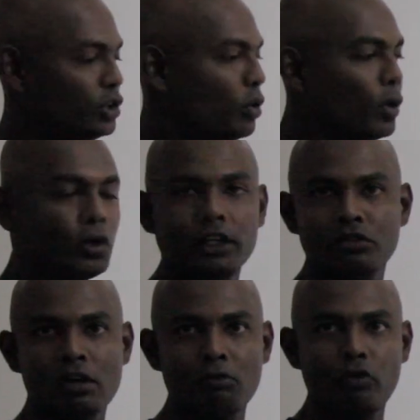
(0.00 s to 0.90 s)
you holding
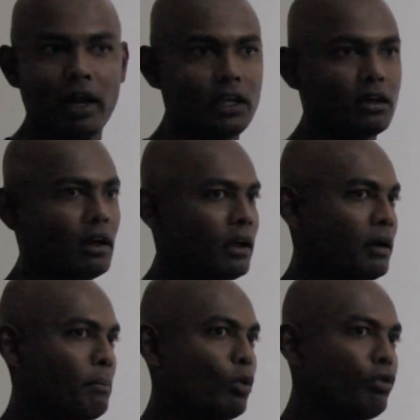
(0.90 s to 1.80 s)
some weight,
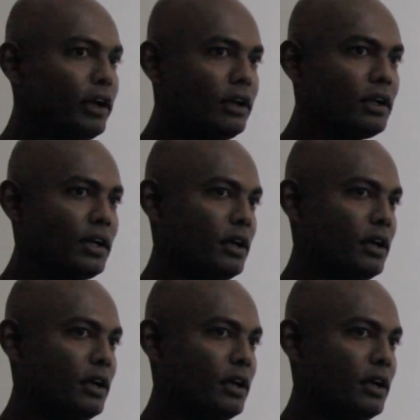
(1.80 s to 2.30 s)
move it,